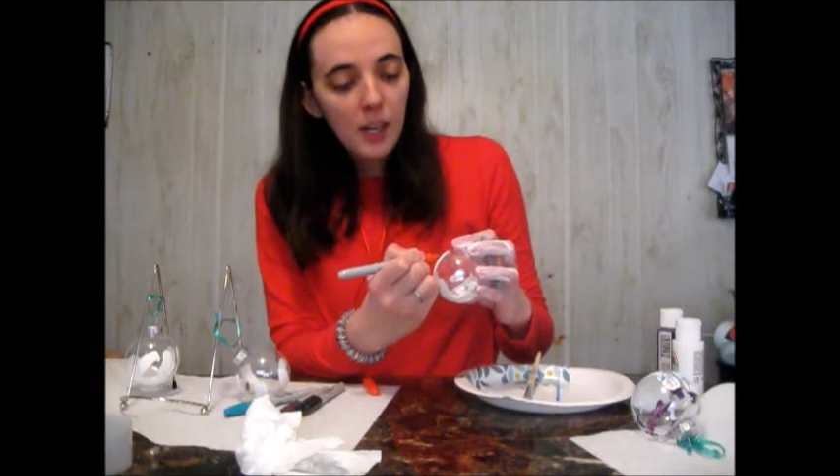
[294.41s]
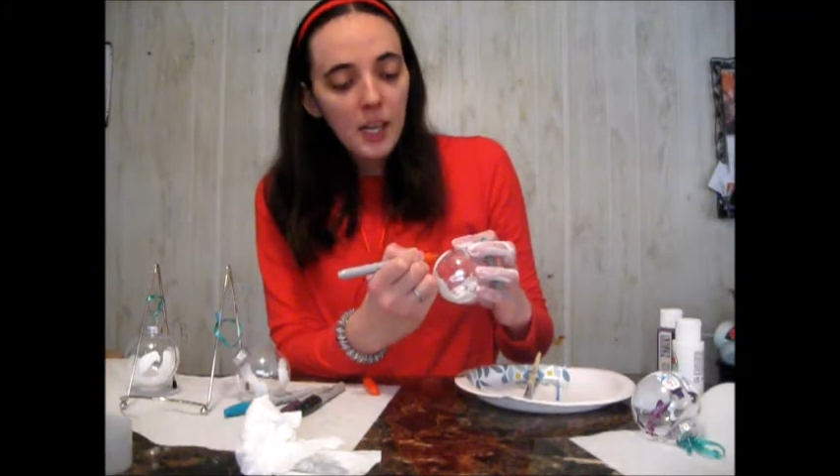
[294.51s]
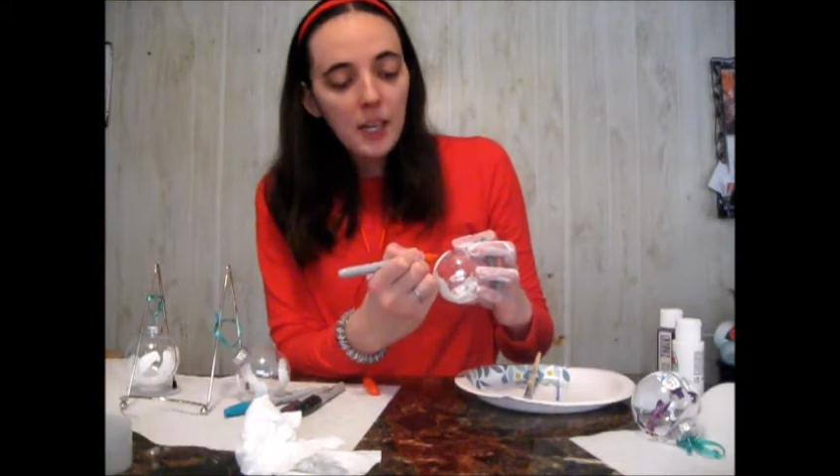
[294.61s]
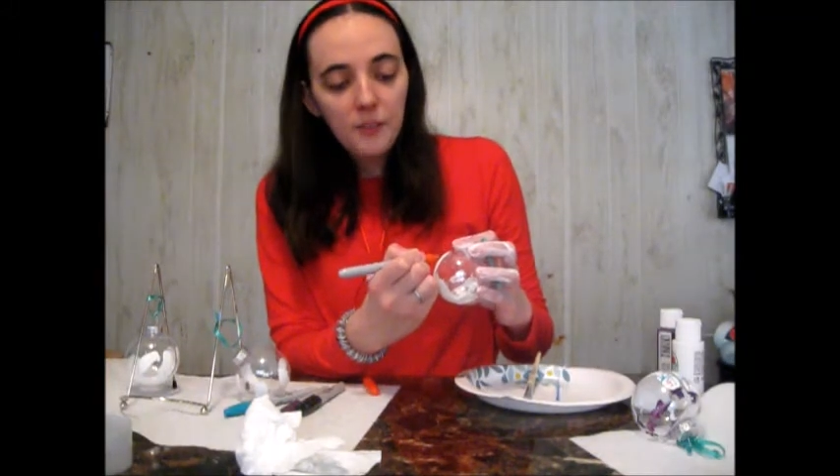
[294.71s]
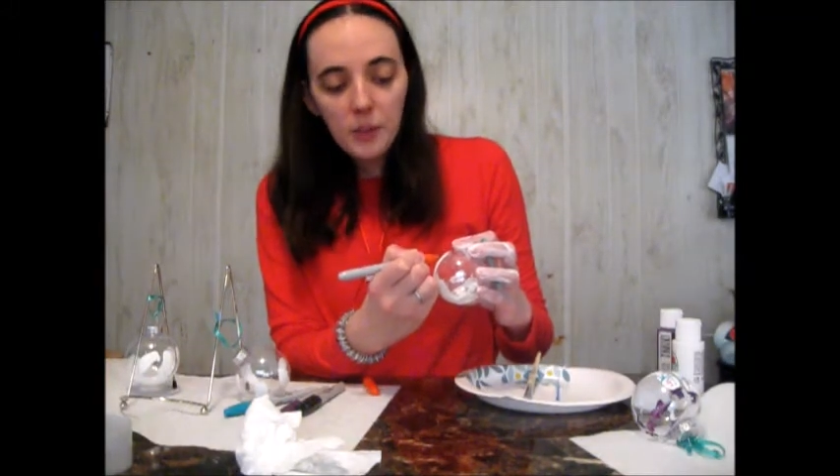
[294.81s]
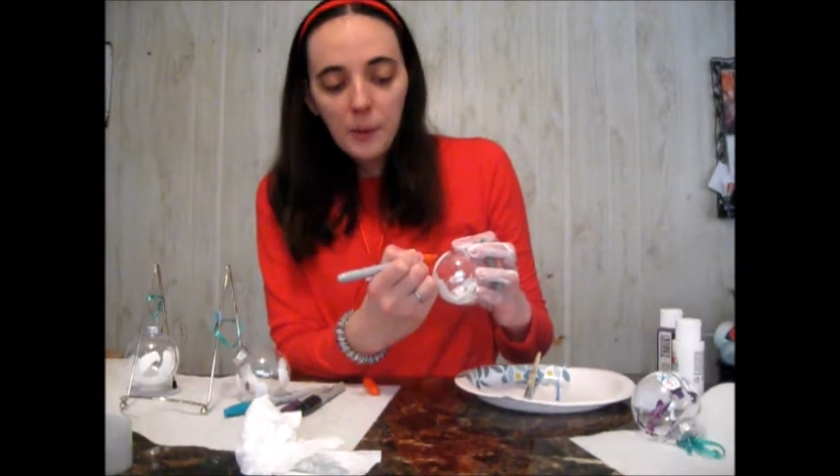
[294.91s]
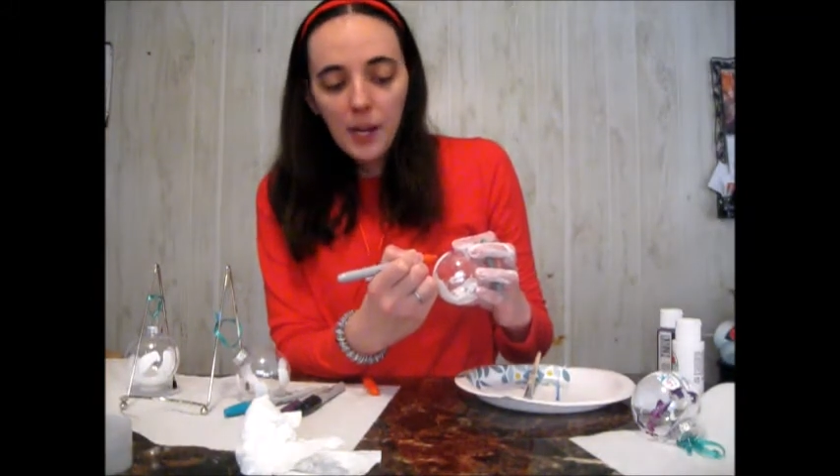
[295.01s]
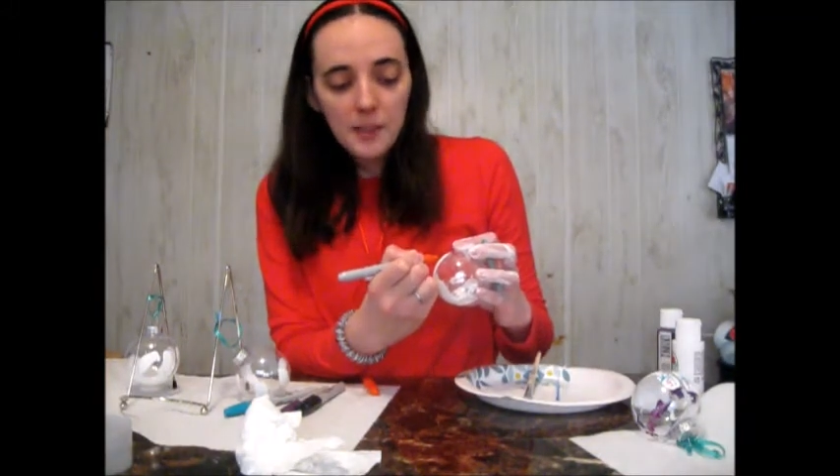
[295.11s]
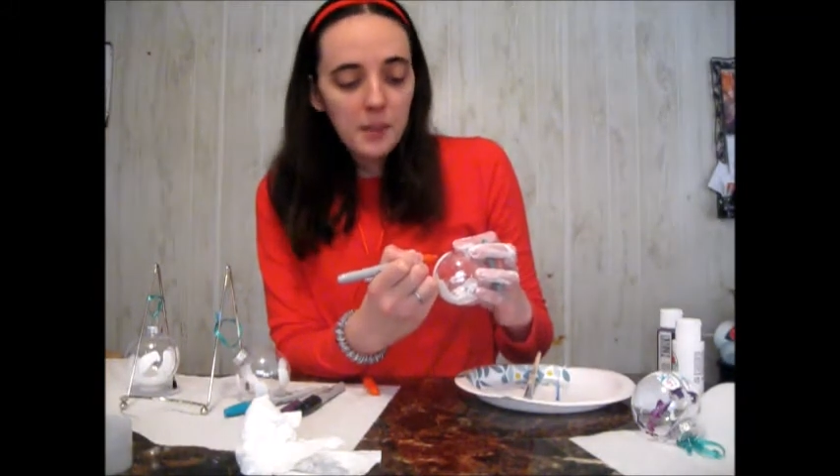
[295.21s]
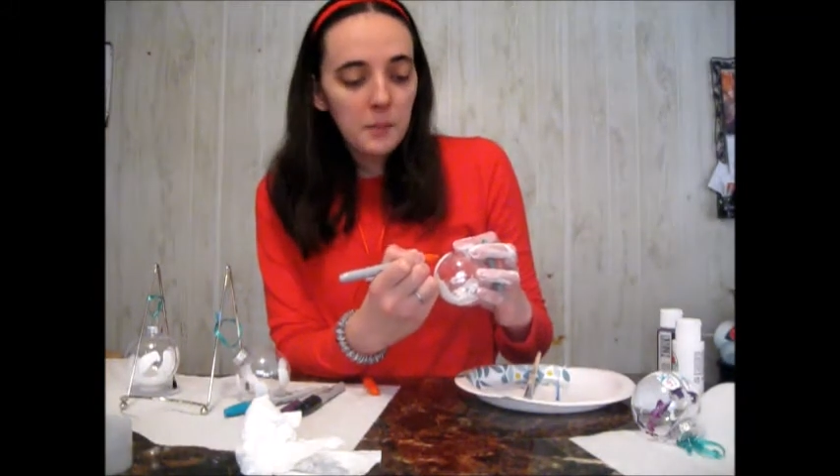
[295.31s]
if you
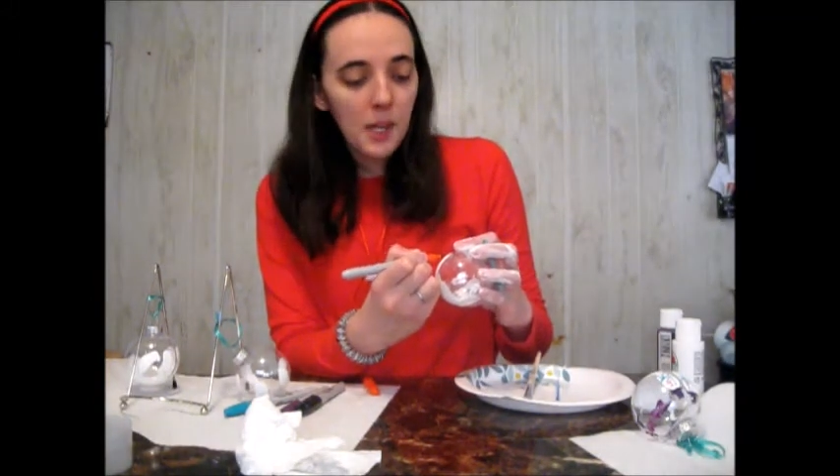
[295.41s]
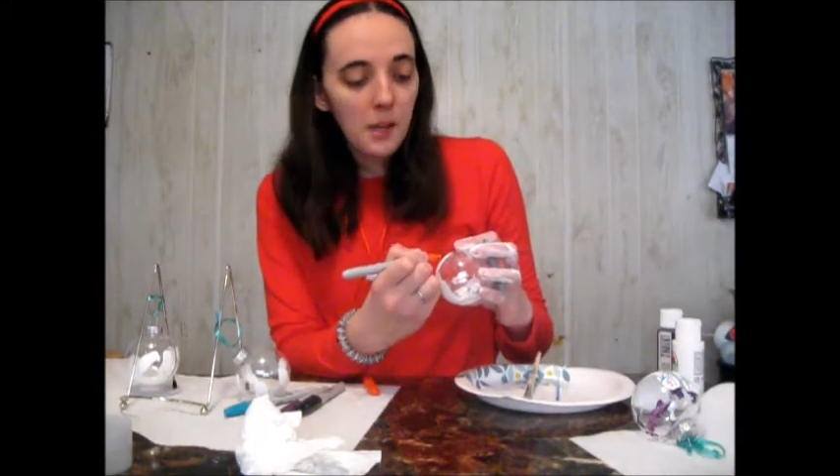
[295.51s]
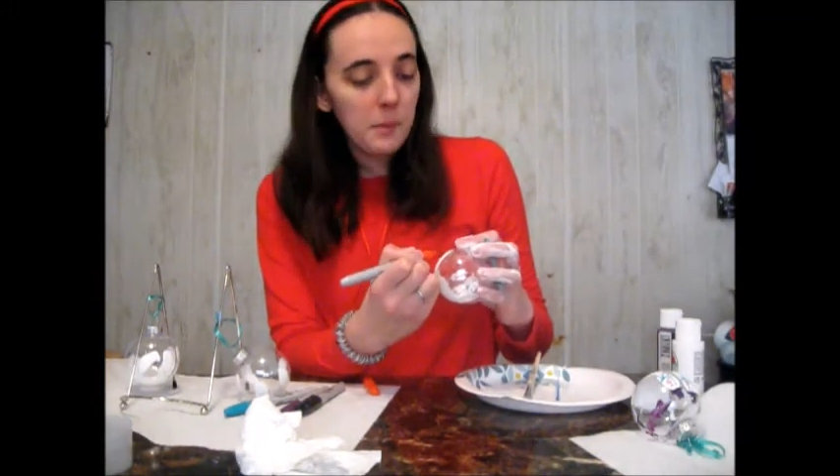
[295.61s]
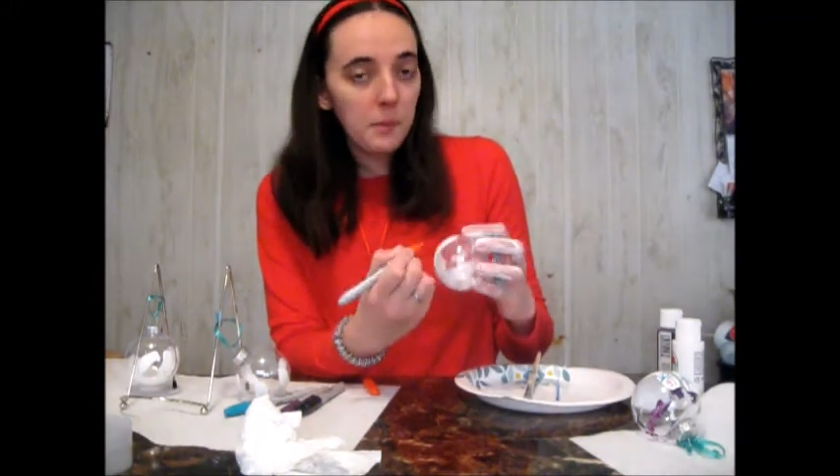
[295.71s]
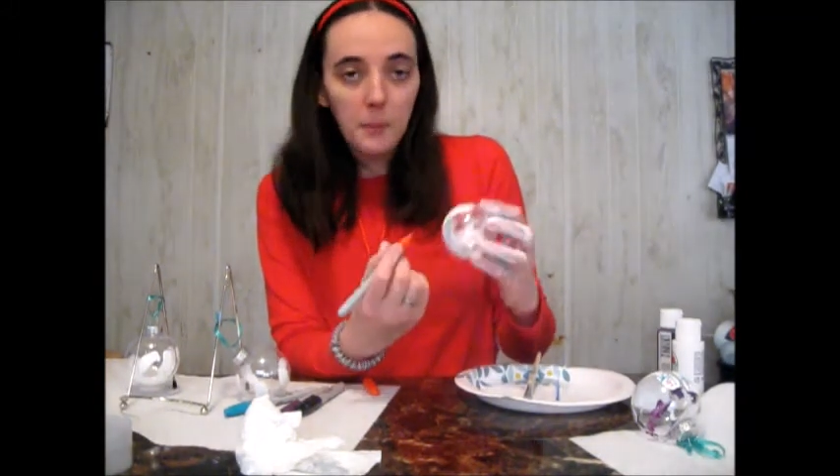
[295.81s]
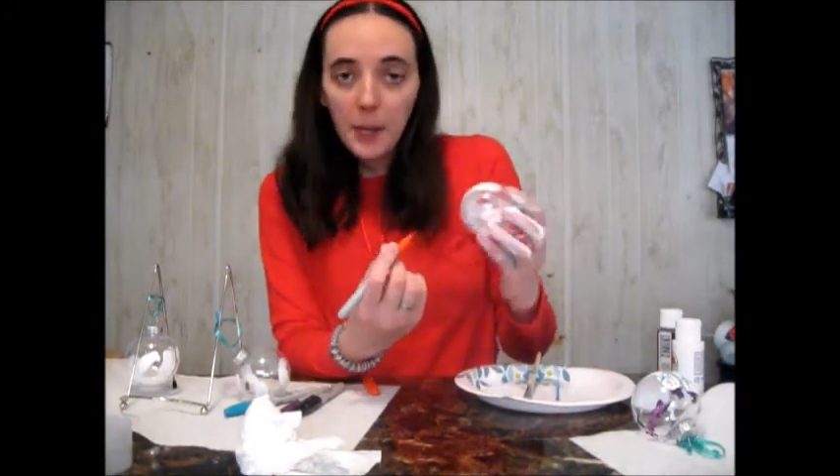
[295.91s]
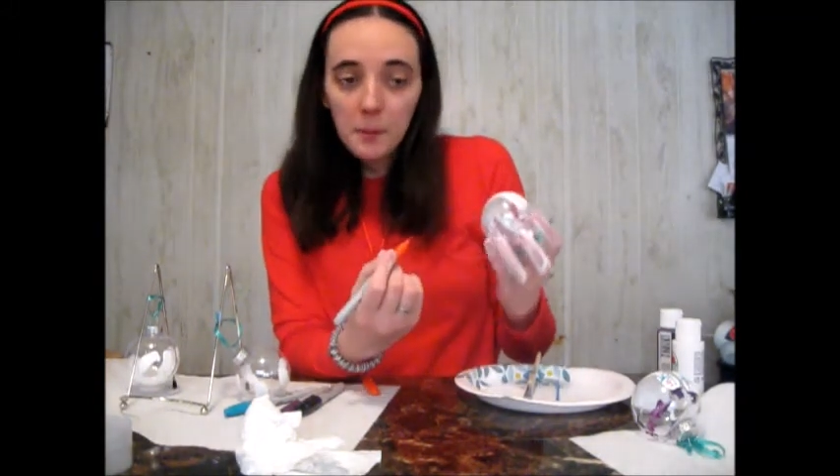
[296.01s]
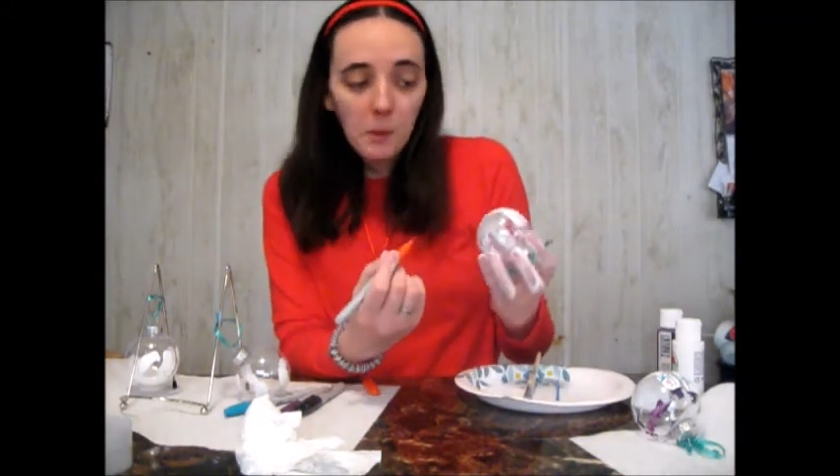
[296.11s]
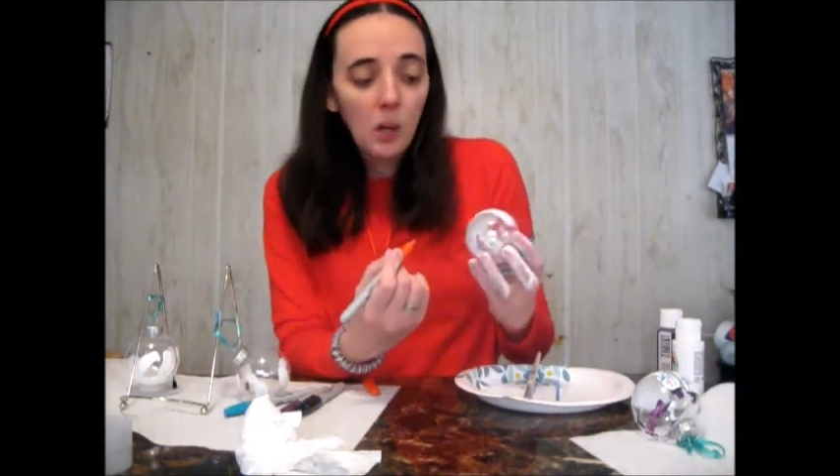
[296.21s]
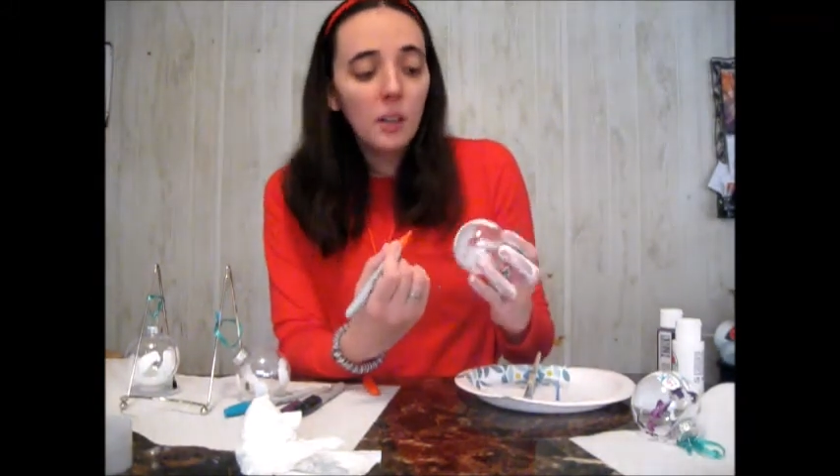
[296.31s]
had some type of
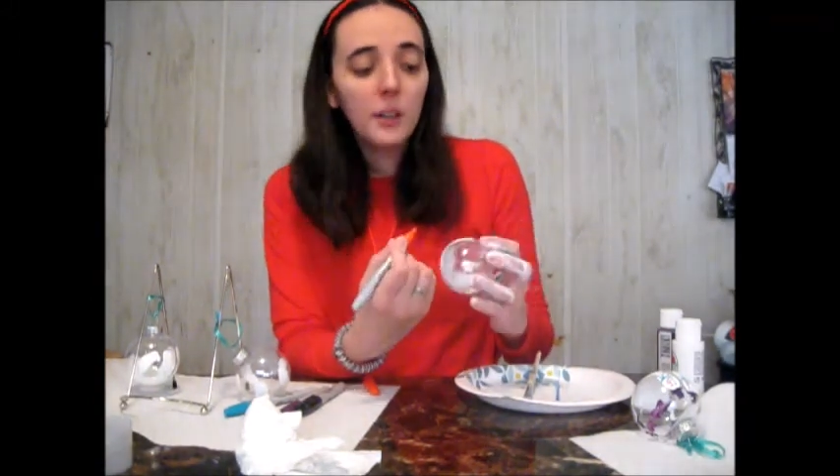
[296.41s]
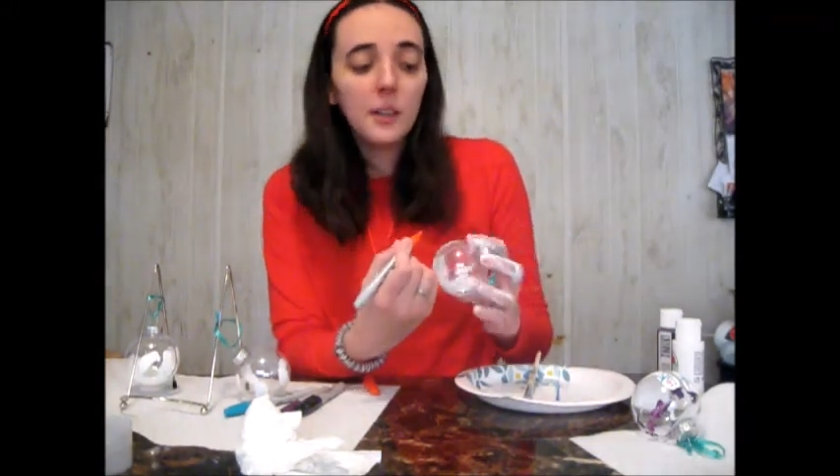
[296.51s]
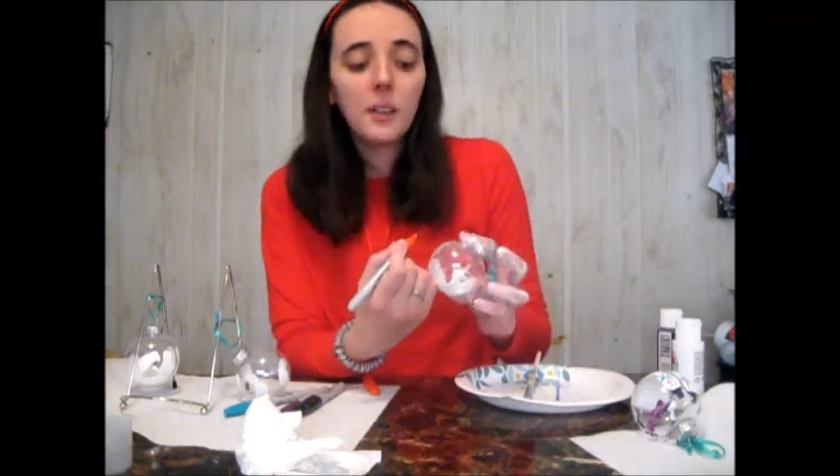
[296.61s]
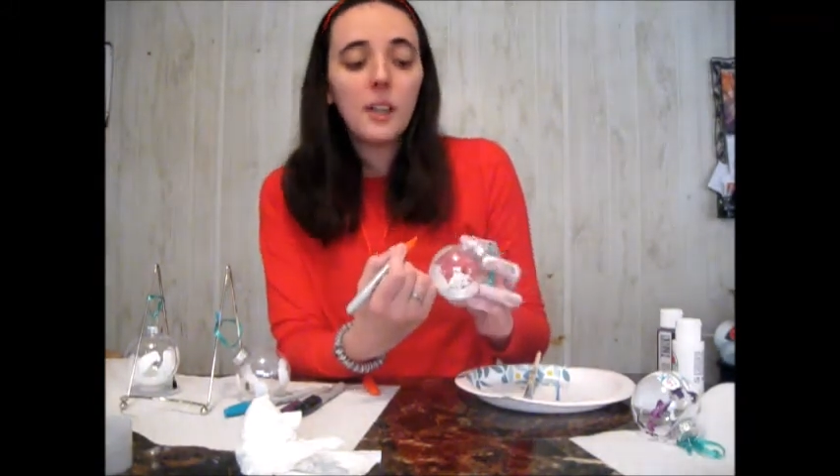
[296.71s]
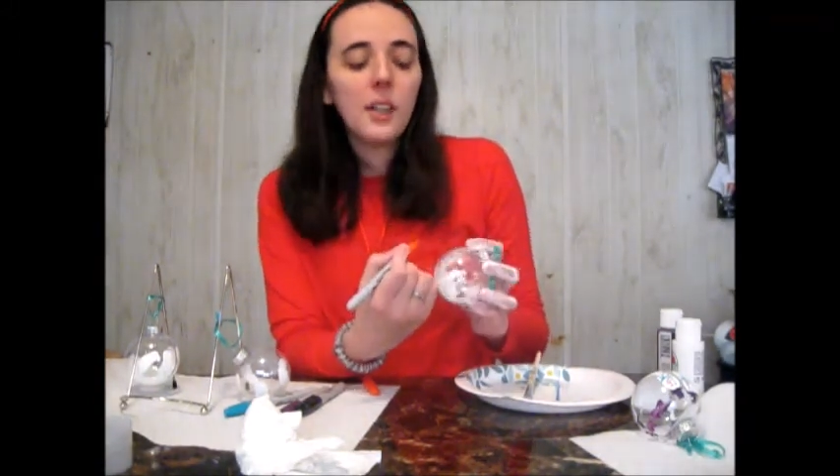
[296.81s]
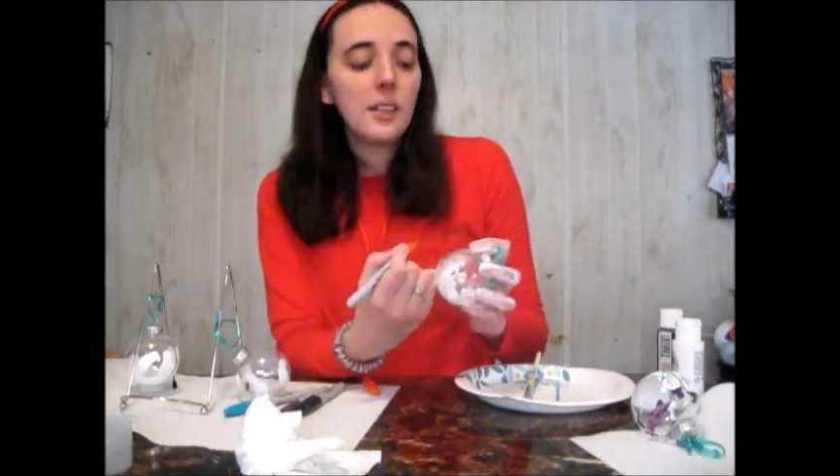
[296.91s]
paint marker,